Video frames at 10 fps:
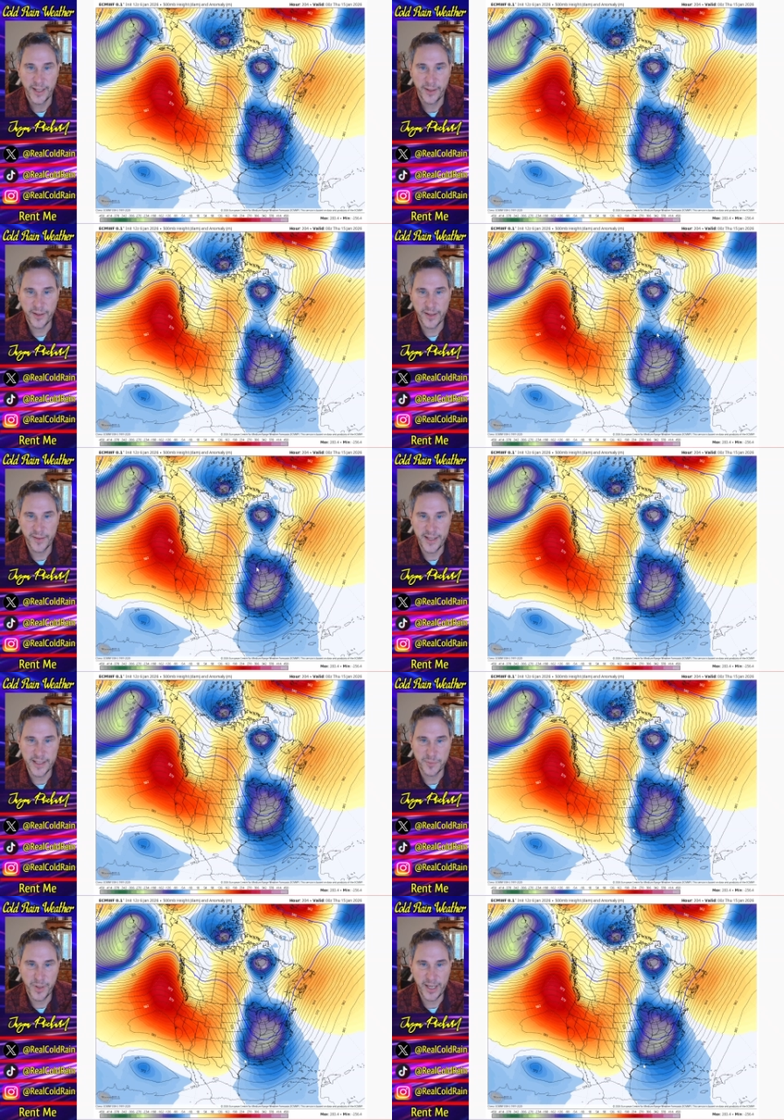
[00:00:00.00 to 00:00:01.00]
Look at
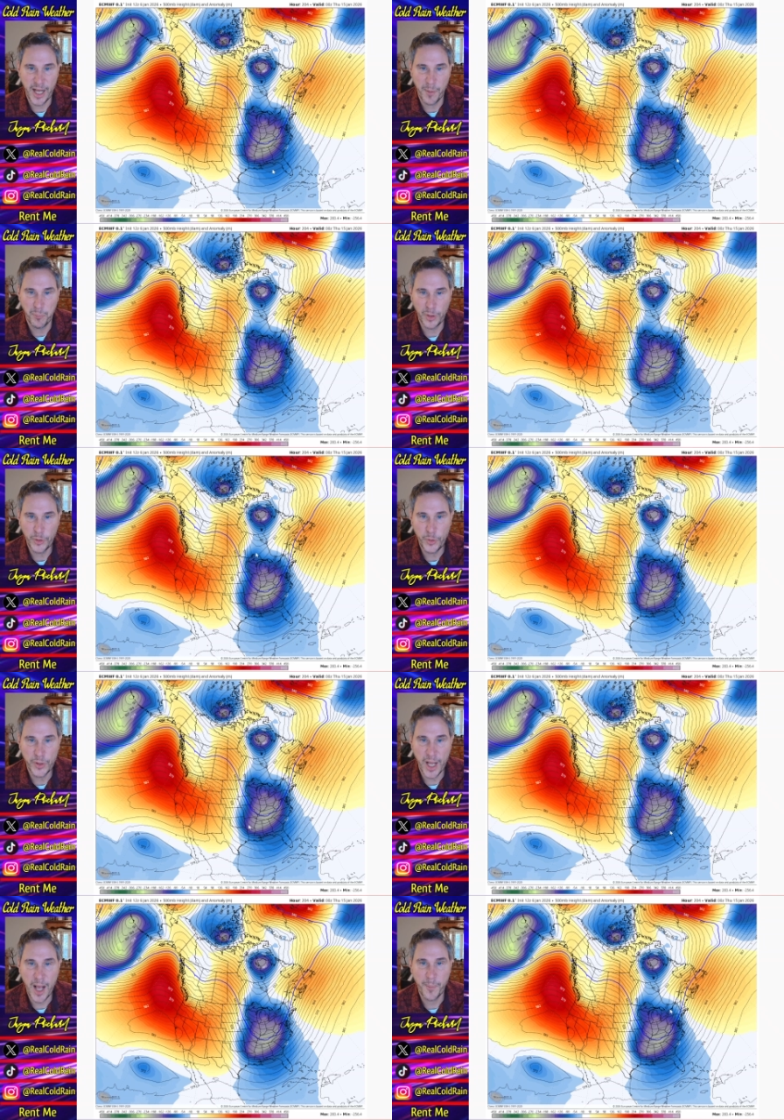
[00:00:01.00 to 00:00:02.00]
this big blue
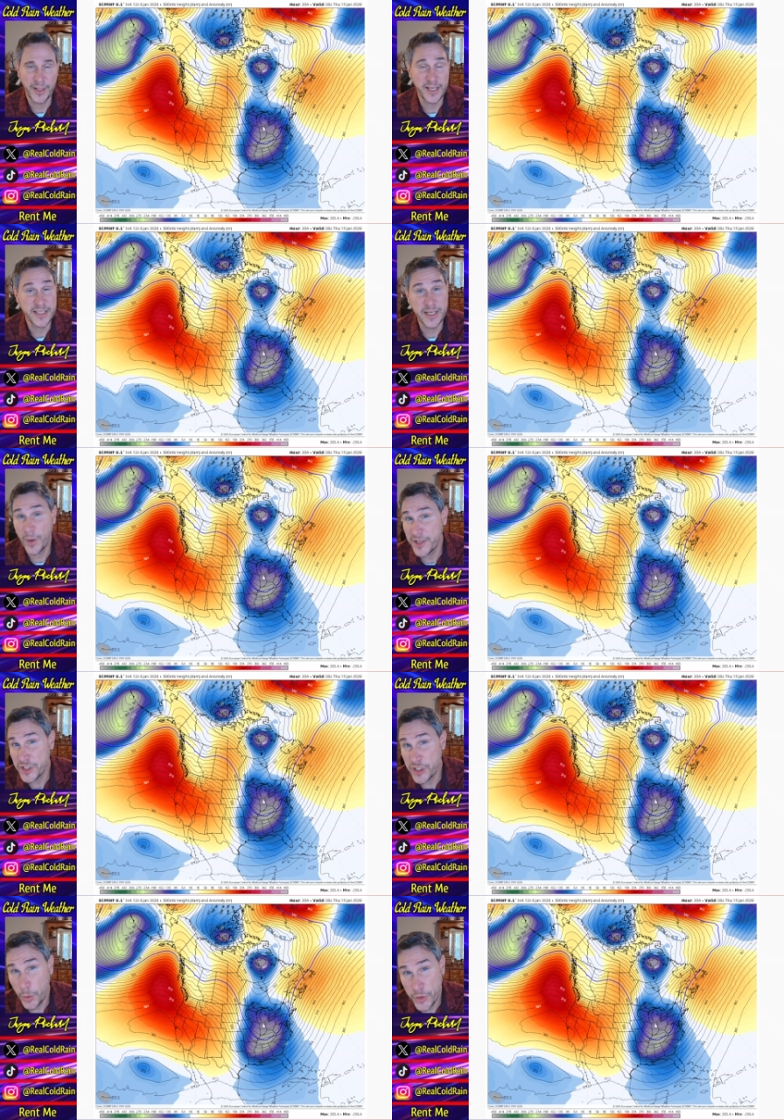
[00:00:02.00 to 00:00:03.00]
anomaly. See what I
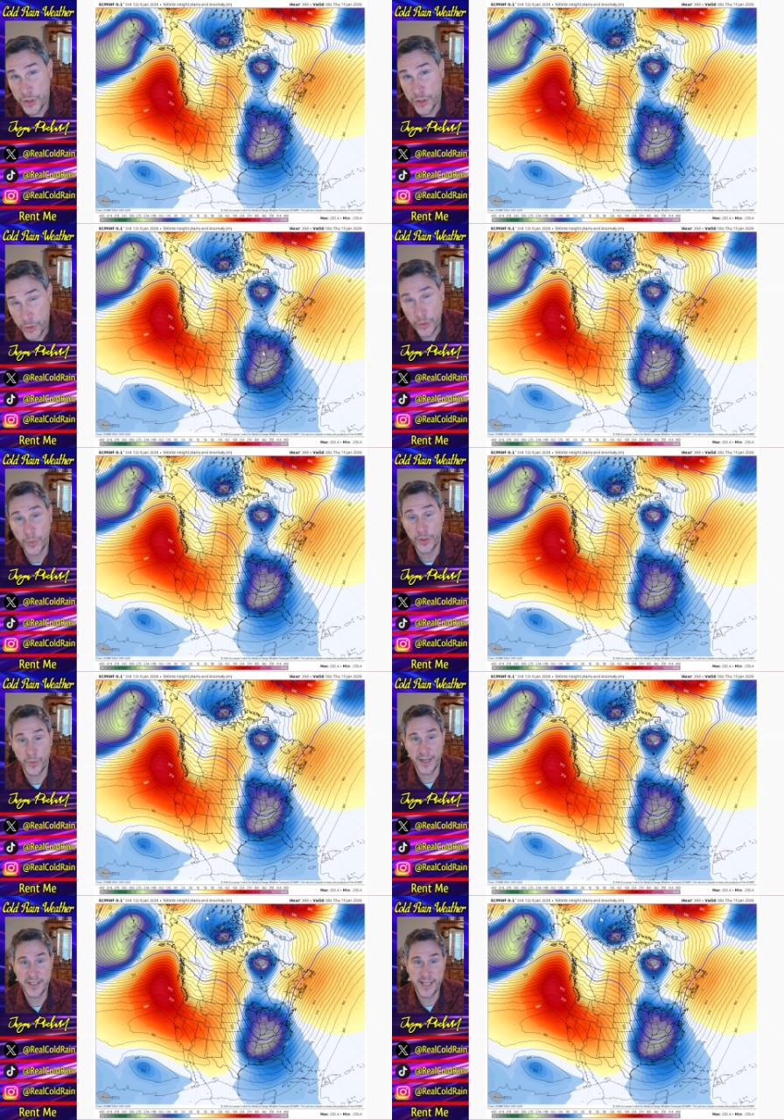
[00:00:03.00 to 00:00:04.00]
just told you is true. It
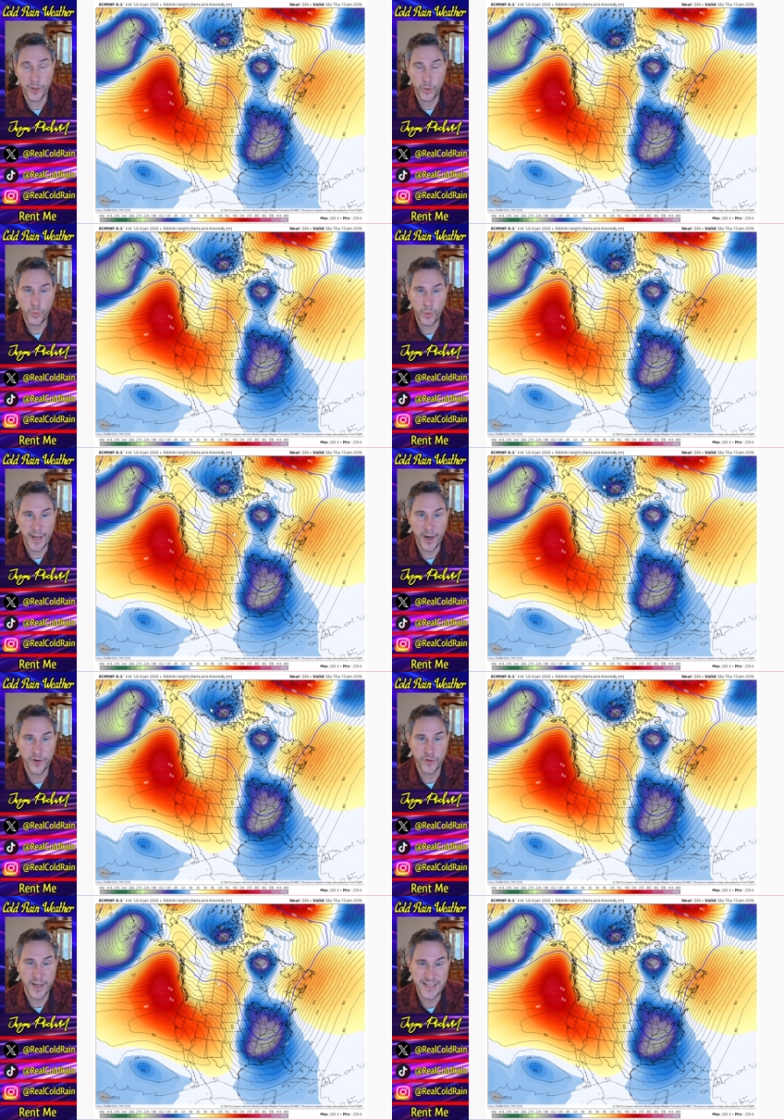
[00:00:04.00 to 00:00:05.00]
directs that cool air, it
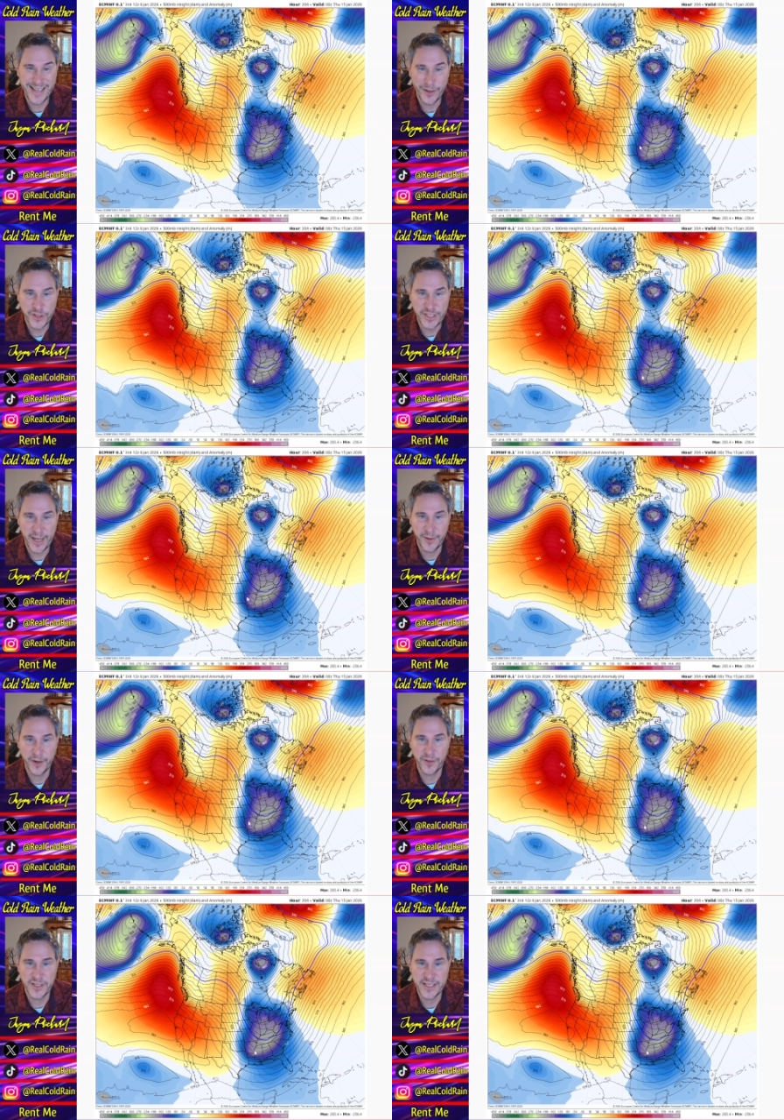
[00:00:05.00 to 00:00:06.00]
directs energy down here
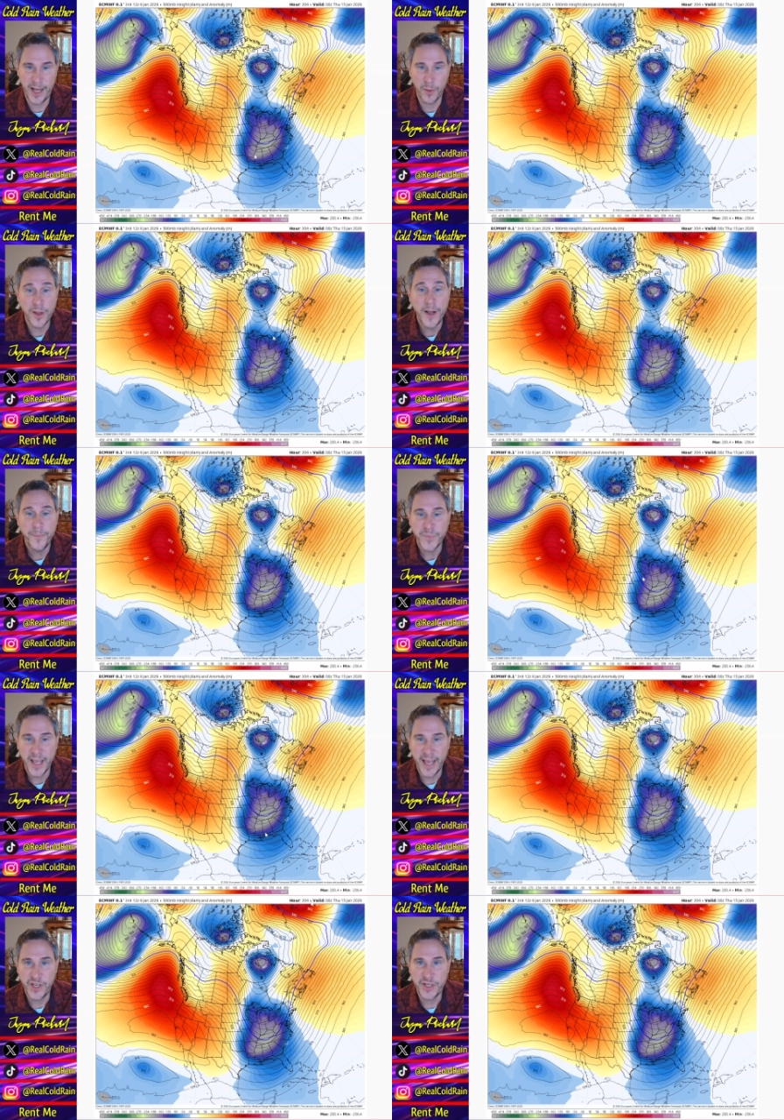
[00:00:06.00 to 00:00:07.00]
into the south
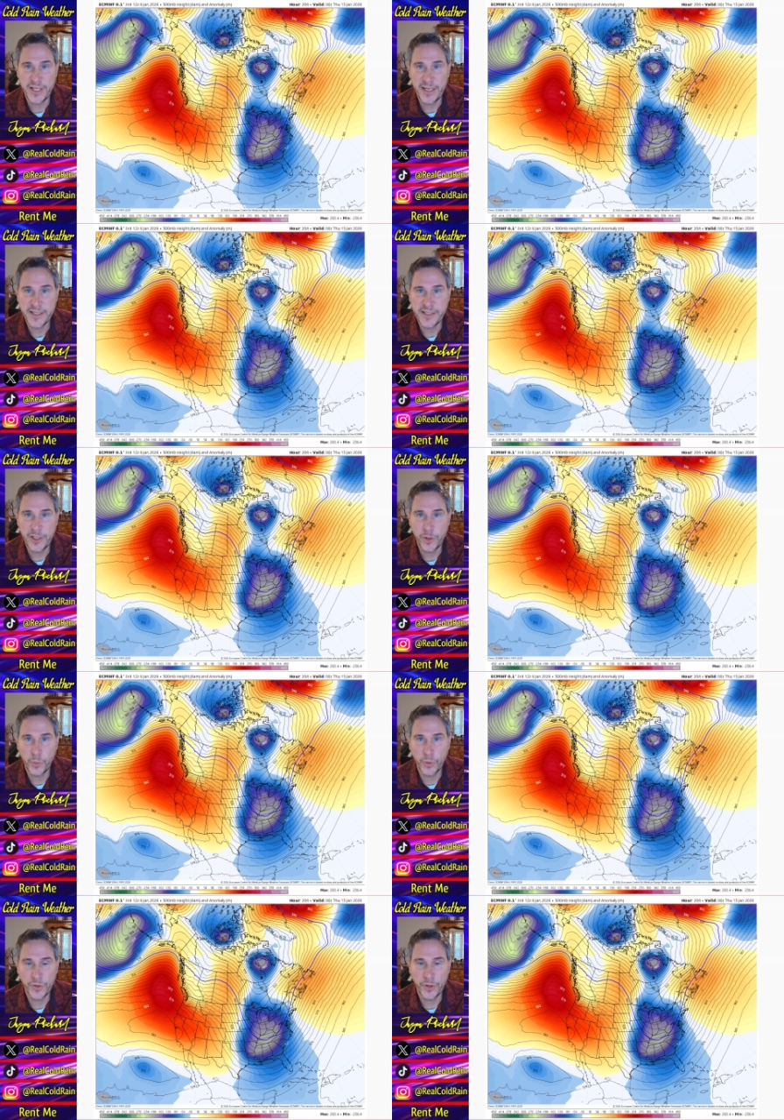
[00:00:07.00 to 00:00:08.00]
and you tend to see
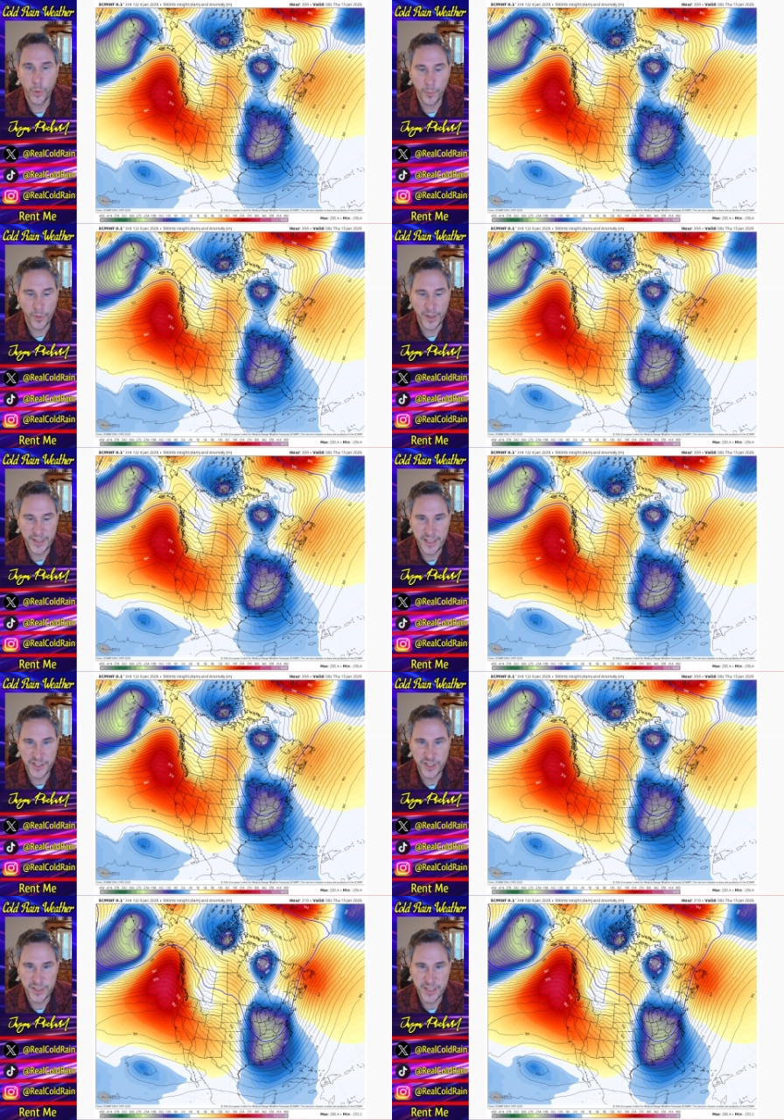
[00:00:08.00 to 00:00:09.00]
cooler than normal
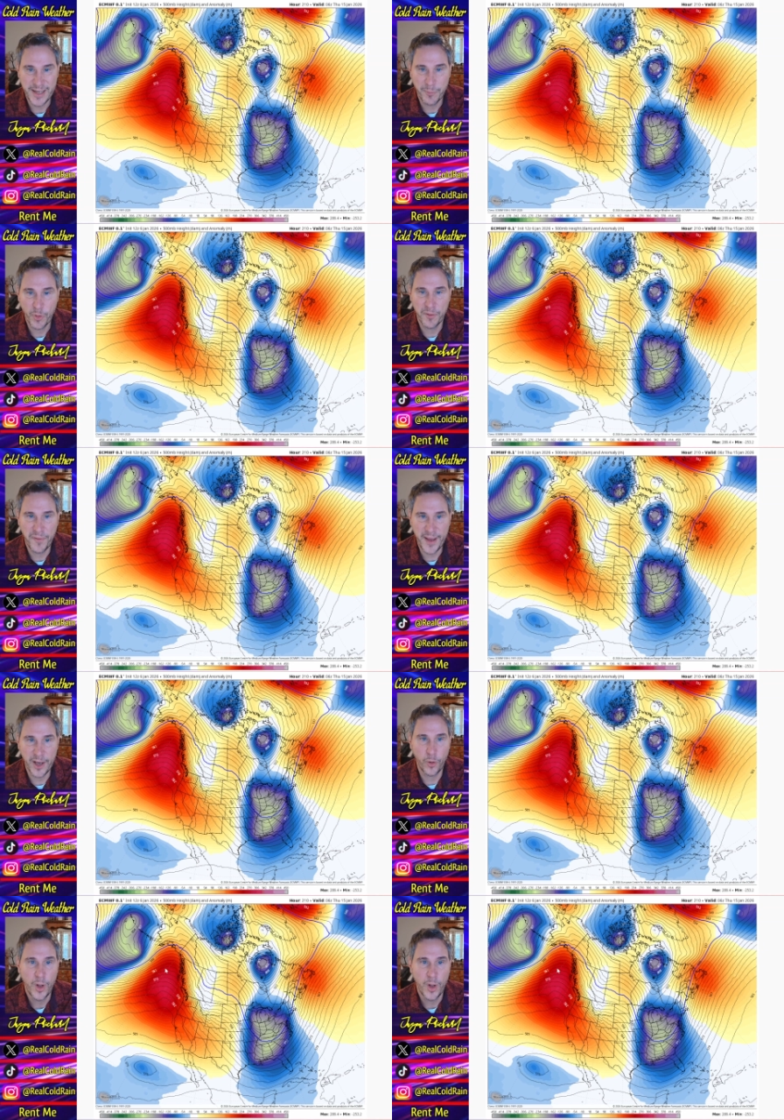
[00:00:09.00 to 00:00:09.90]
conditions prevail